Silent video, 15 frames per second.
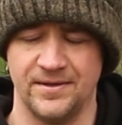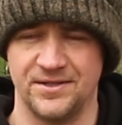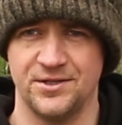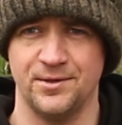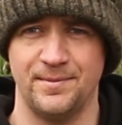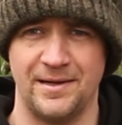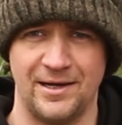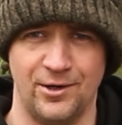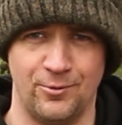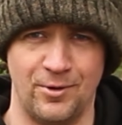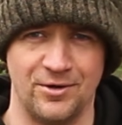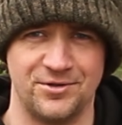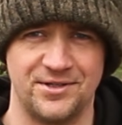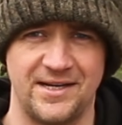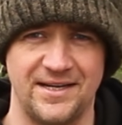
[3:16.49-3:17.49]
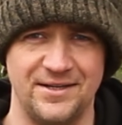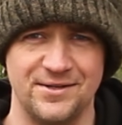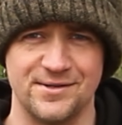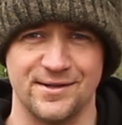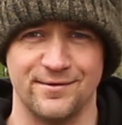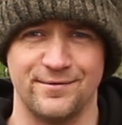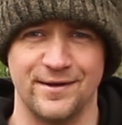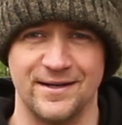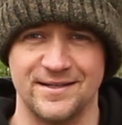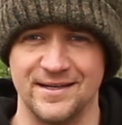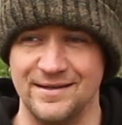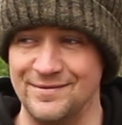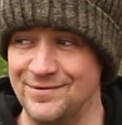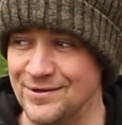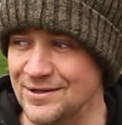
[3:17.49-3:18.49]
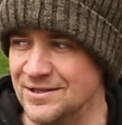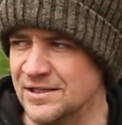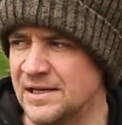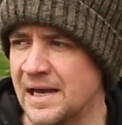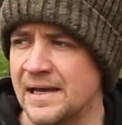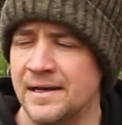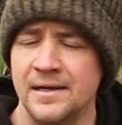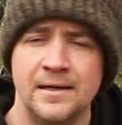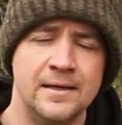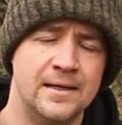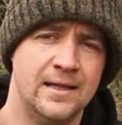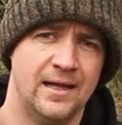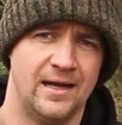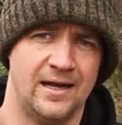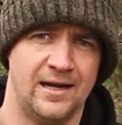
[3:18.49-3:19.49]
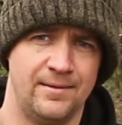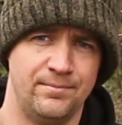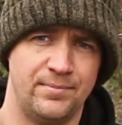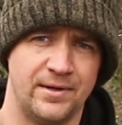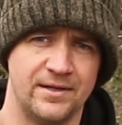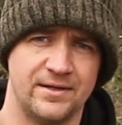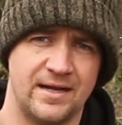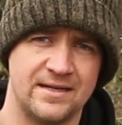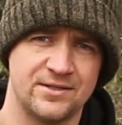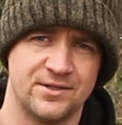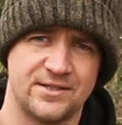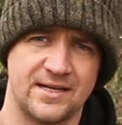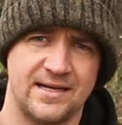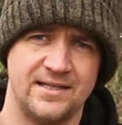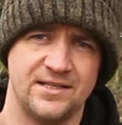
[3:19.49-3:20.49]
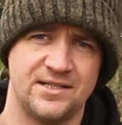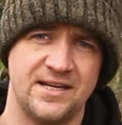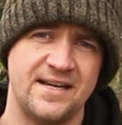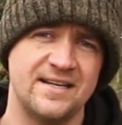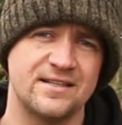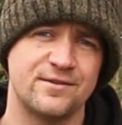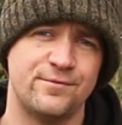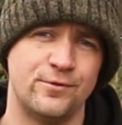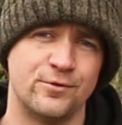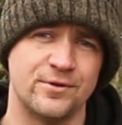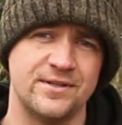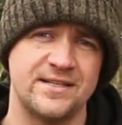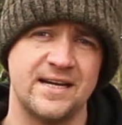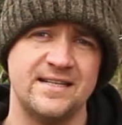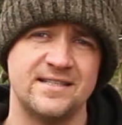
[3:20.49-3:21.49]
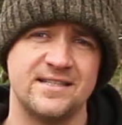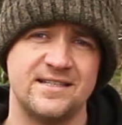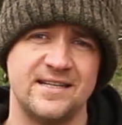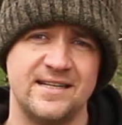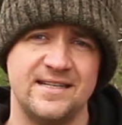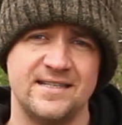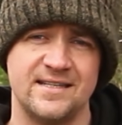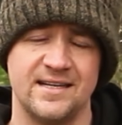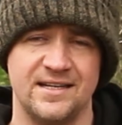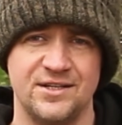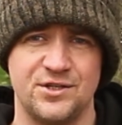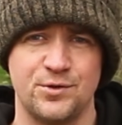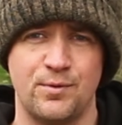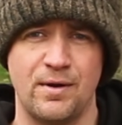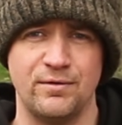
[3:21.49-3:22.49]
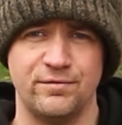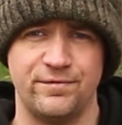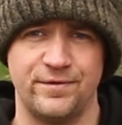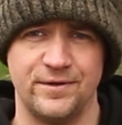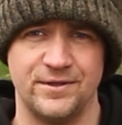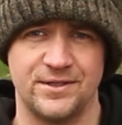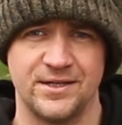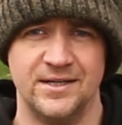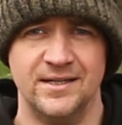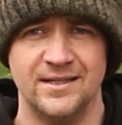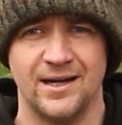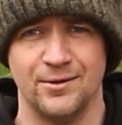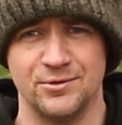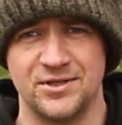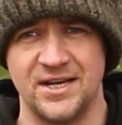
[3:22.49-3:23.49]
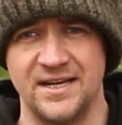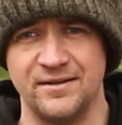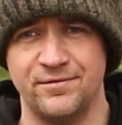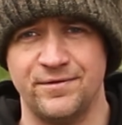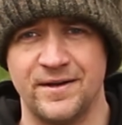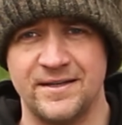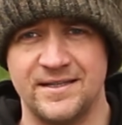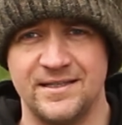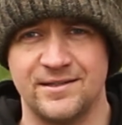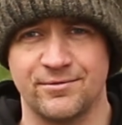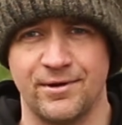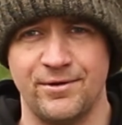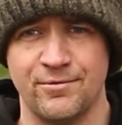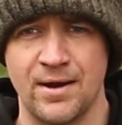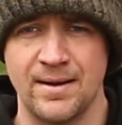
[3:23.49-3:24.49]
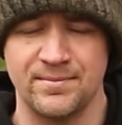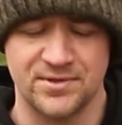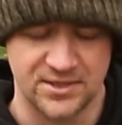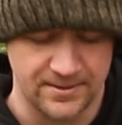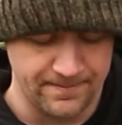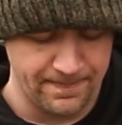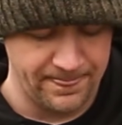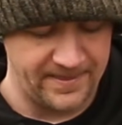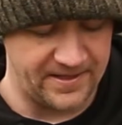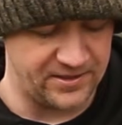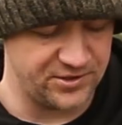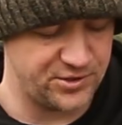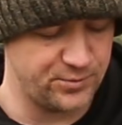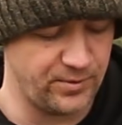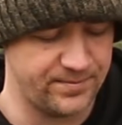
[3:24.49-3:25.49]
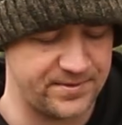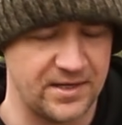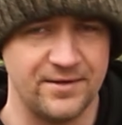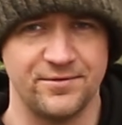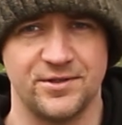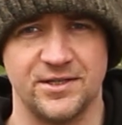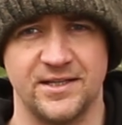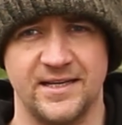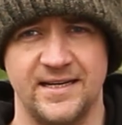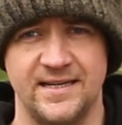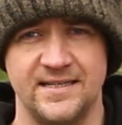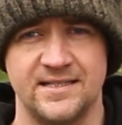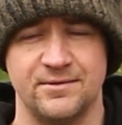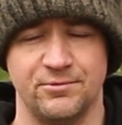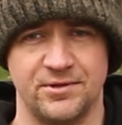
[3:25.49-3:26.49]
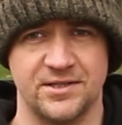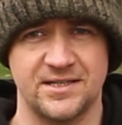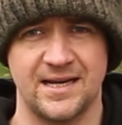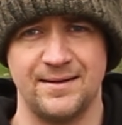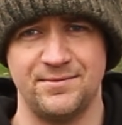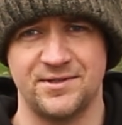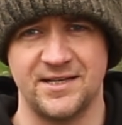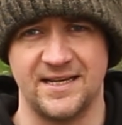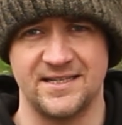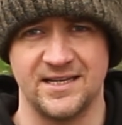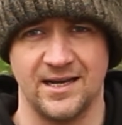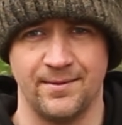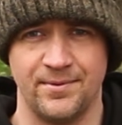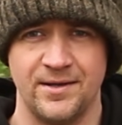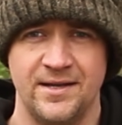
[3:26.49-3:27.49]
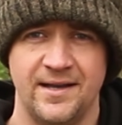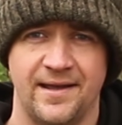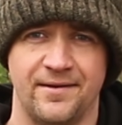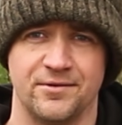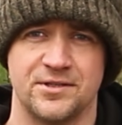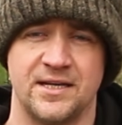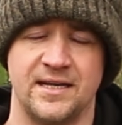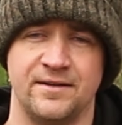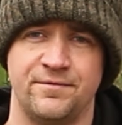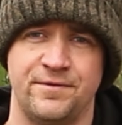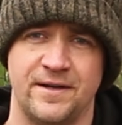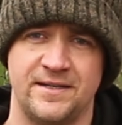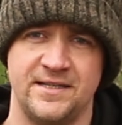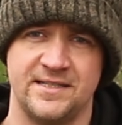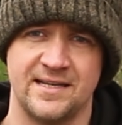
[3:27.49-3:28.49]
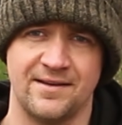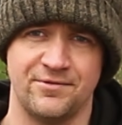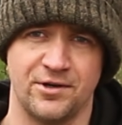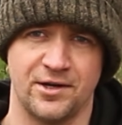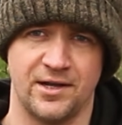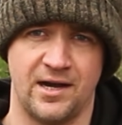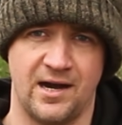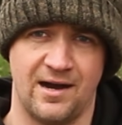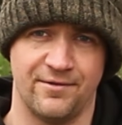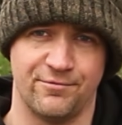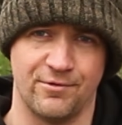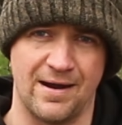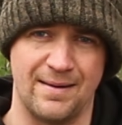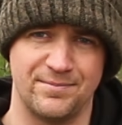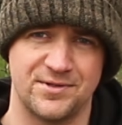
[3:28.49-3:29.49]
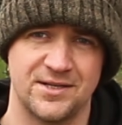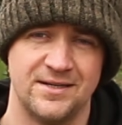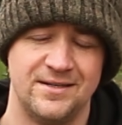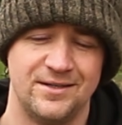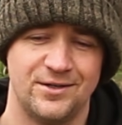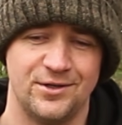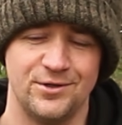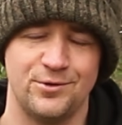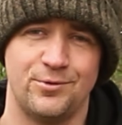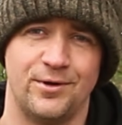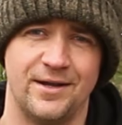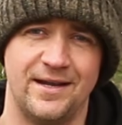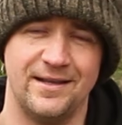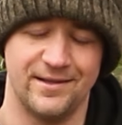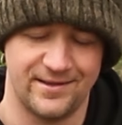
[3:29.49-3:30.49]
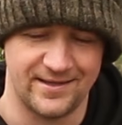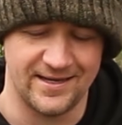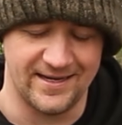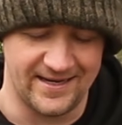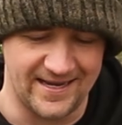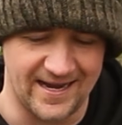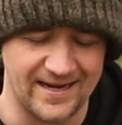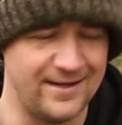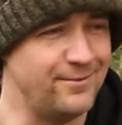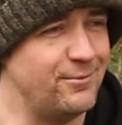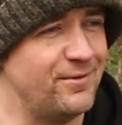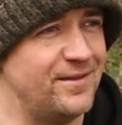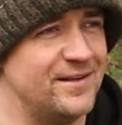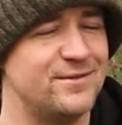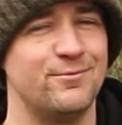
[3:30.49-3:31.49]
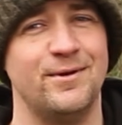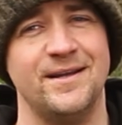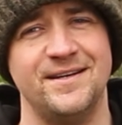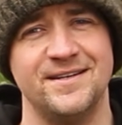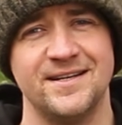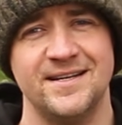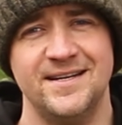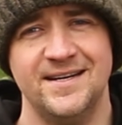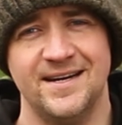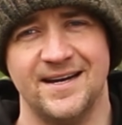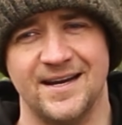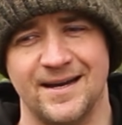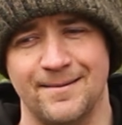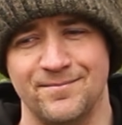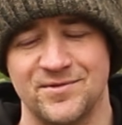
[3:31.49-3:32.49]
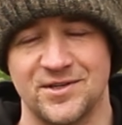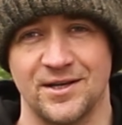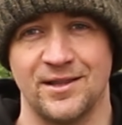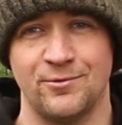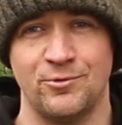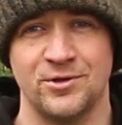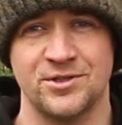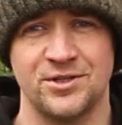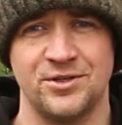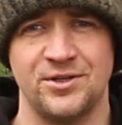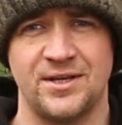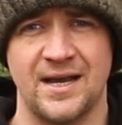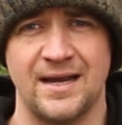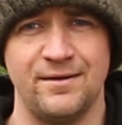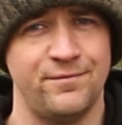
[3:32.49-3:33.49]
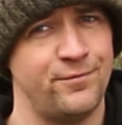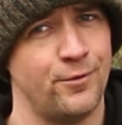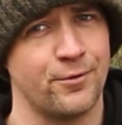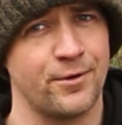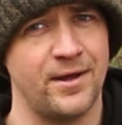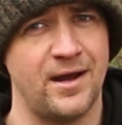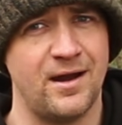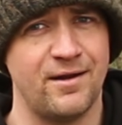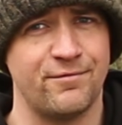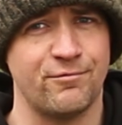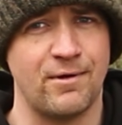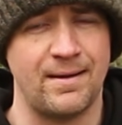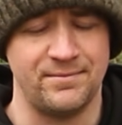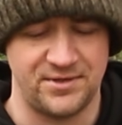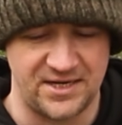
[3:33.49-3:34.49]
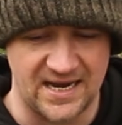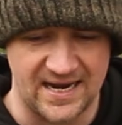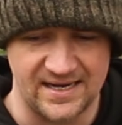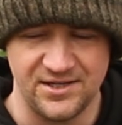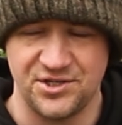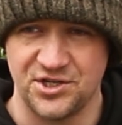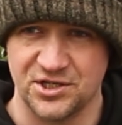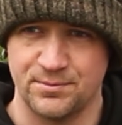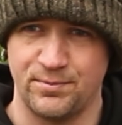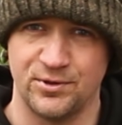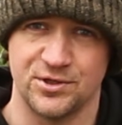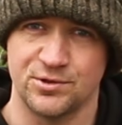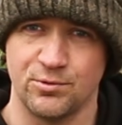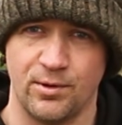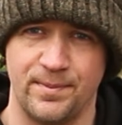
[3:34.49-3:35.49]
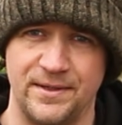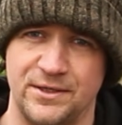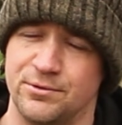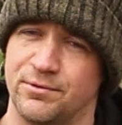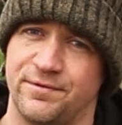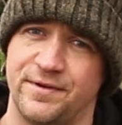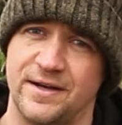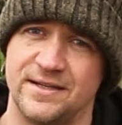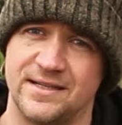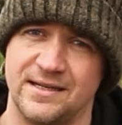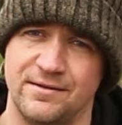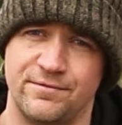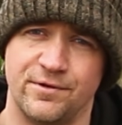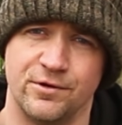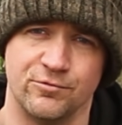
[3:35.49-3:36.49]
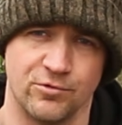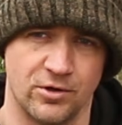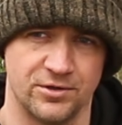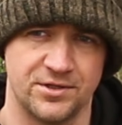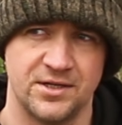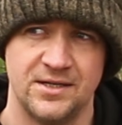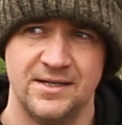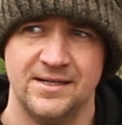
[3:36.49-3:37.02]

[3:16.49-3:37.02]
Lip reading: It took me a little while to get used to the 13 footers again, but as I say, the TX4 intensities in 12 foot, I was hitting 33 wraps, and I swapped over to these with the same setup, and I was hitting 37.5 wraps. Couldn't quite hit the 38 with this wind, so there was a good gain, 4.5 wraps gain just by swapping to a 13-foot rod.